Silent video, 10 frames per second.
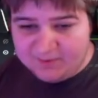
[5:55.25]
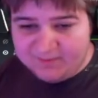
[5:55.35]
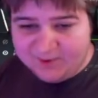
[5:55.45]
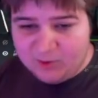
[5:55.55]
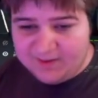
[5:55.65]

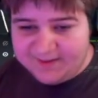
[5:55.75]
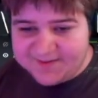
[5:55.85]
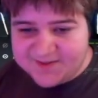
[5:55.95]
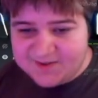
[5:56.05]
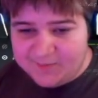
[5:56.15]
recording
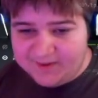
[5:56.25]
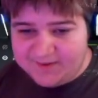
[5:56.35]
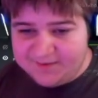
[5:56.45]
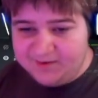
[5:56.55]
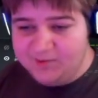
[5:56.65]
and streaming are
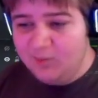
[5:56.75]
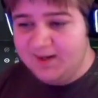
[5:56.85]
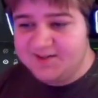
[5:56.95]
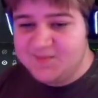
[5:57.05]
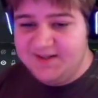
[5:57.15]
different. You
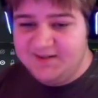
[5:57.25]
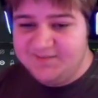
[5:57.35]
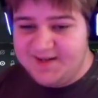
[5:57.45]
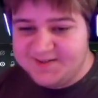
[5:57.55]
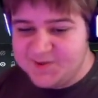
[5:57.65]
want it to be in
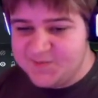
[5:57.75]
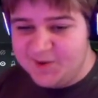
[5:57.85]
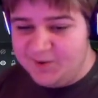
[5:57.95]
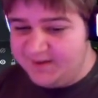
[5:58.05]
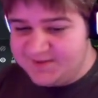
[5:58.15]
advanced
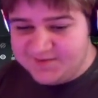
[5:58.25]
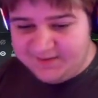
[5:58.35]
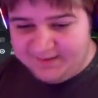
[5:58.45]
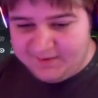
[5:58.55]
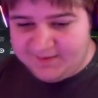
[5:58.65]
mode. It's
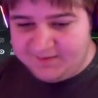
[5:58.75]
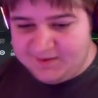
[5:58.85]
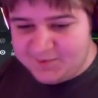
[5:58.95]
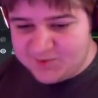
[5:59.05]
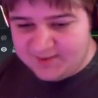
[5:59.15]
really not
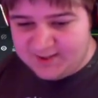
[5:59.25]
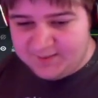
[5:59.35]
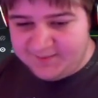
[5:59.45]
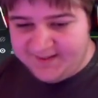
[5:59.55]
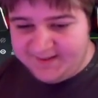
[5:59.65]
that much more
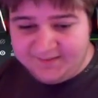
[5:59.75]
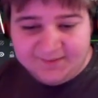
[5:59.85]
complicated.